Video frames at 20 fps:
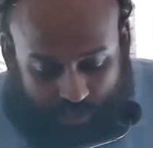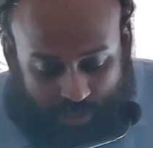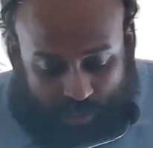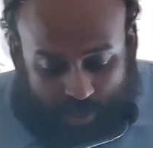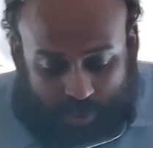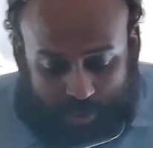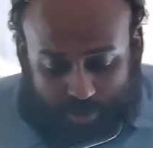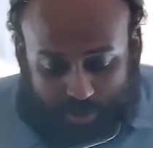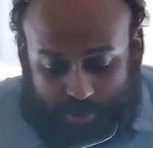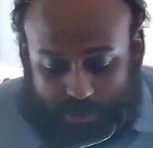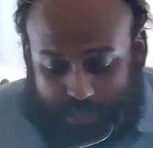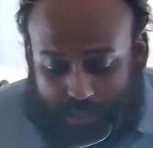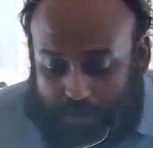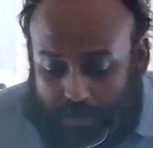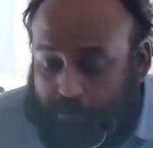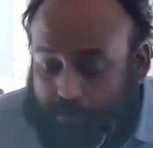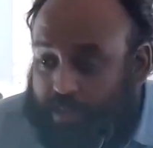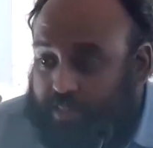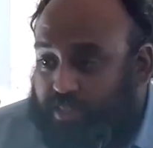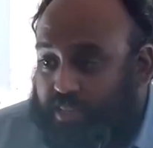So the
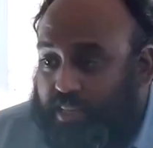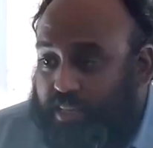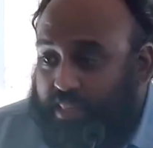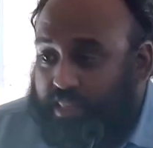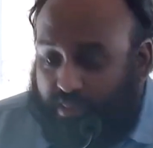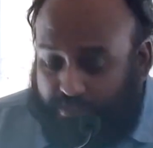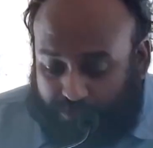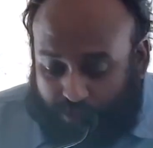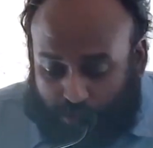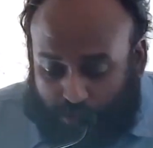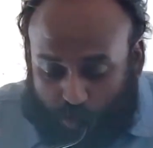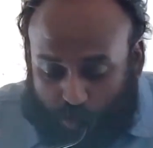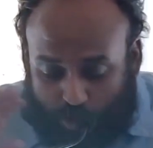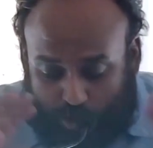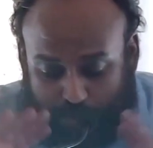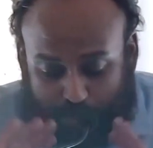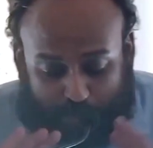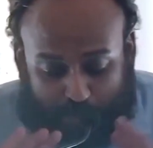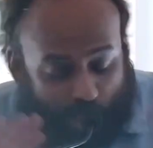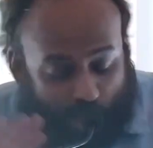imagery, therefore,
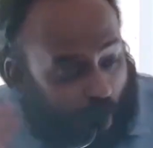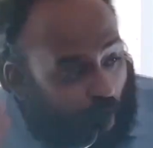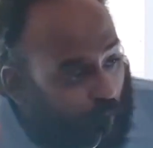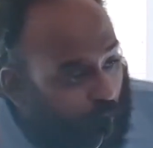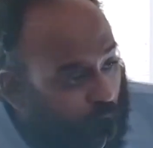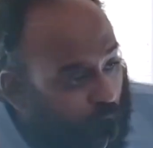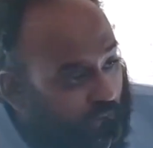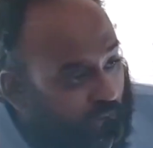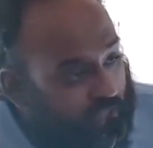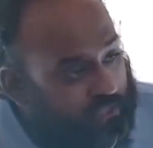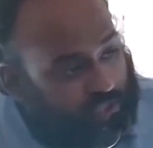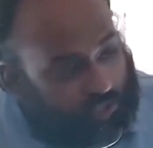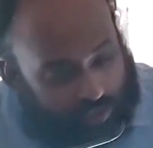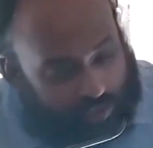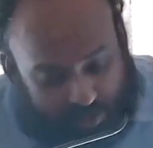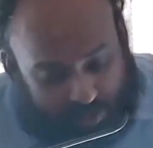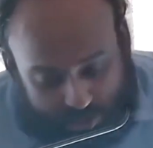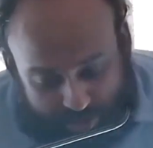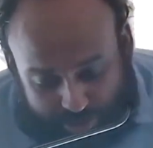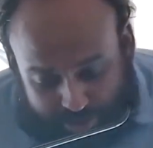goes beyond words,
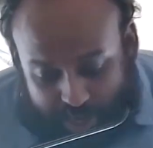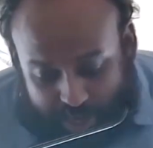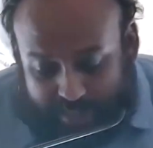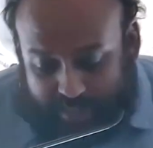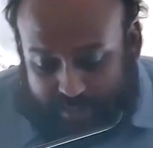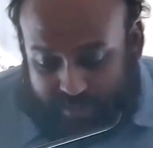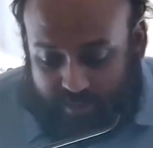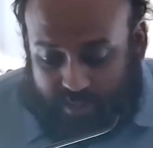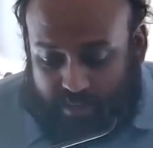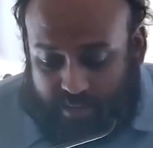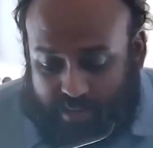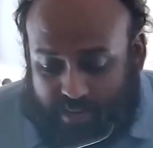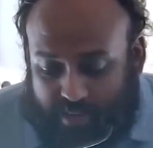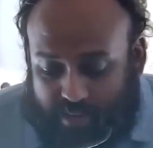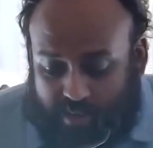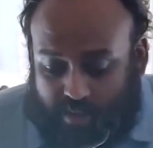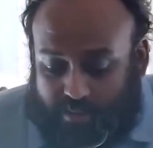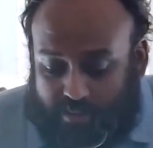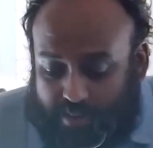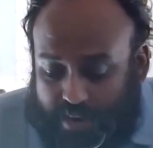strikes the
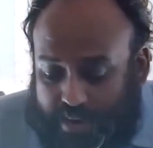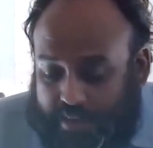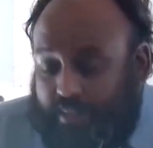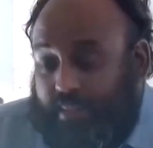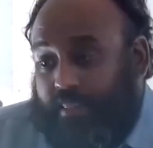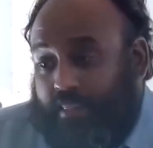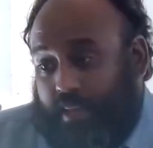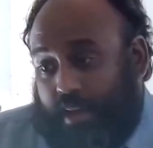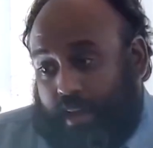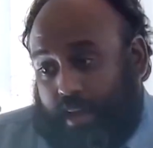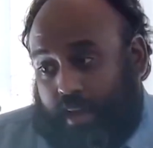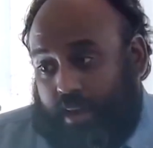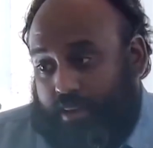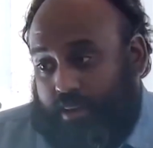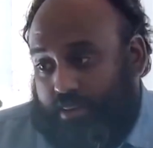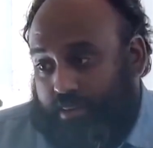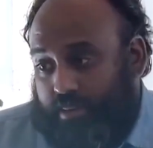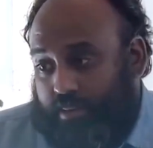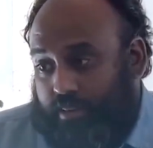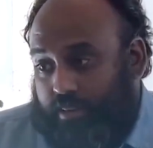reader right in the
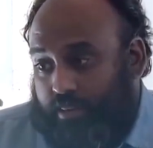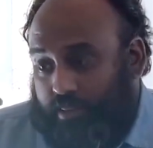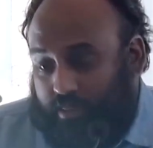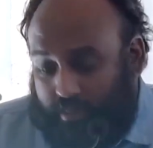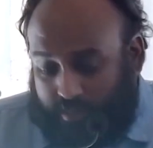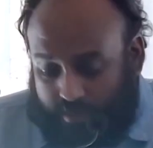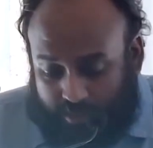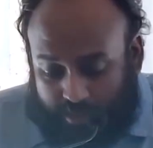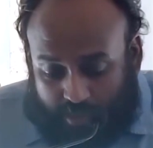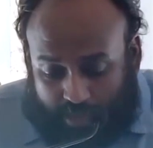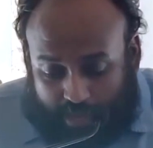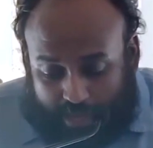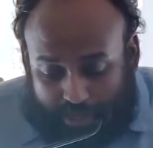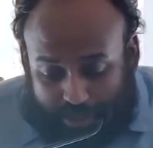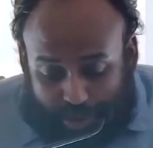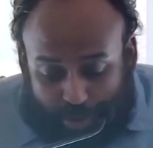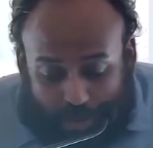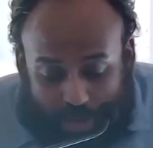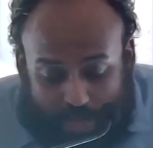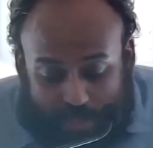heart. And
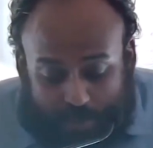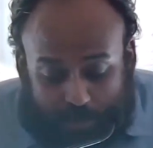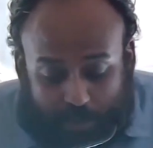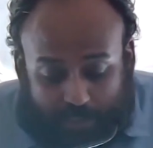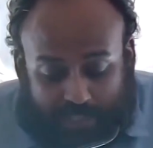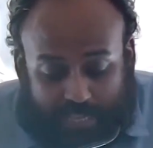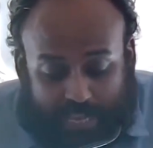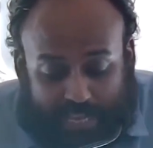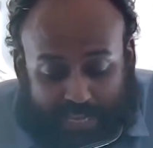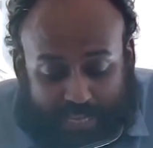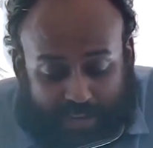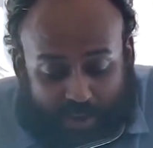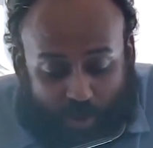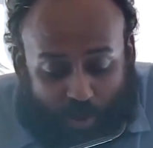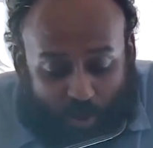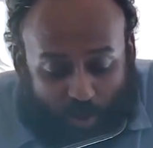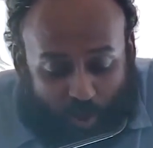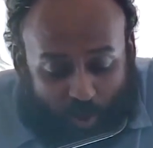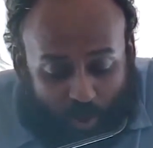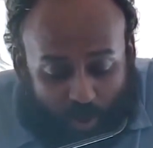so, as we take it
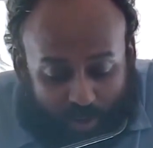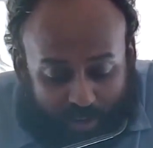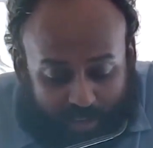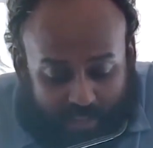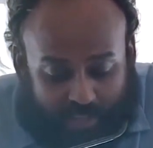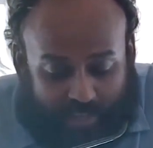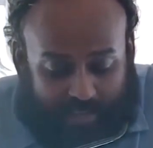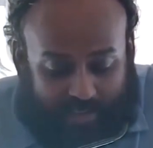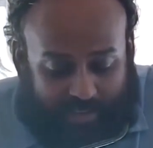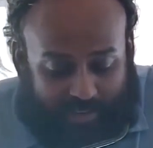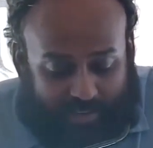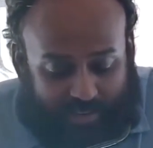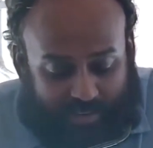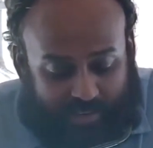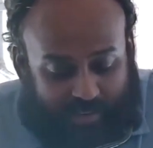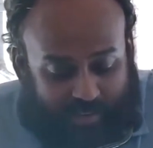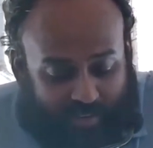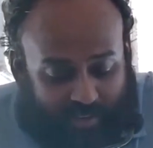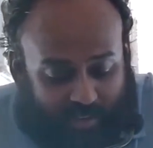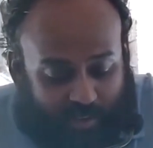all in,
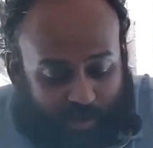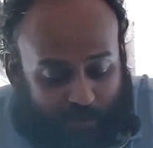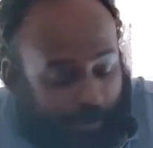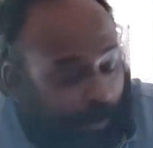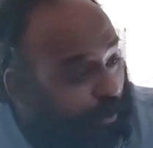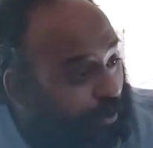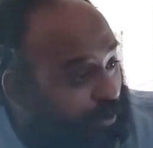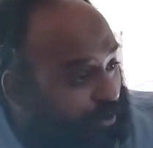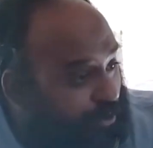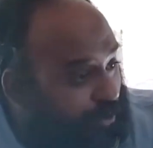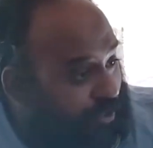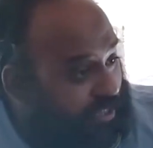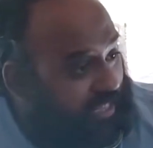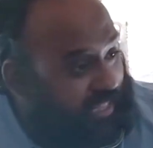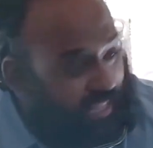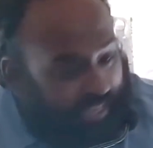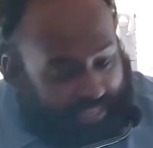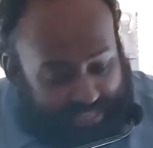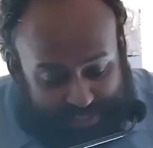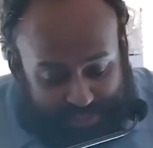we also see
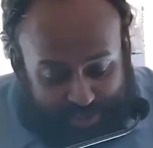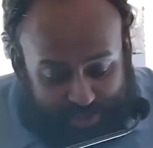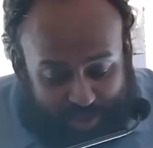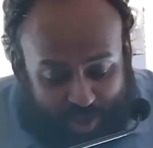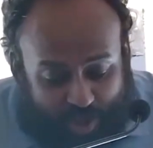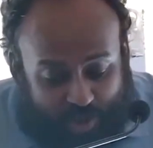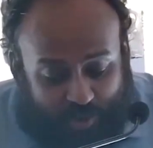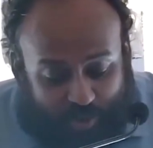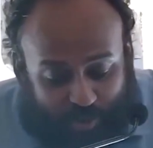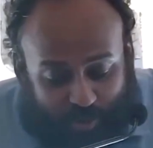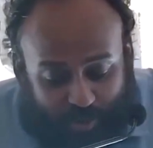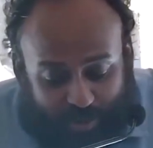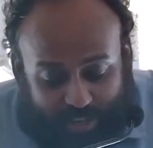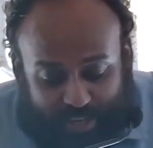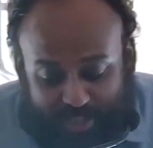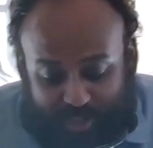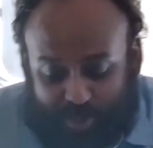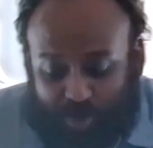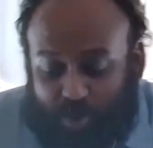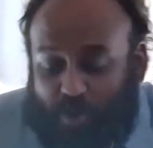that he's not only
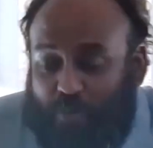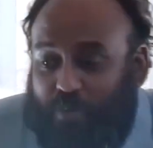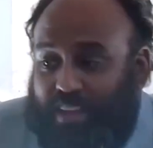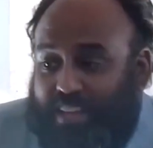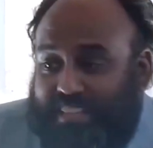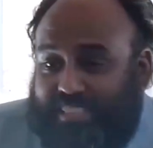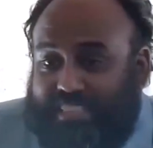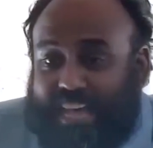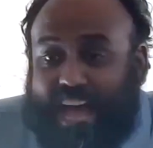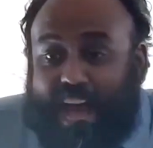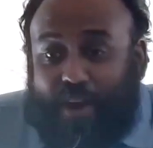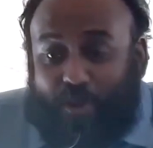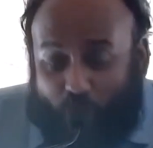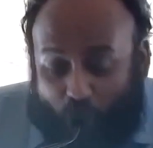showing us how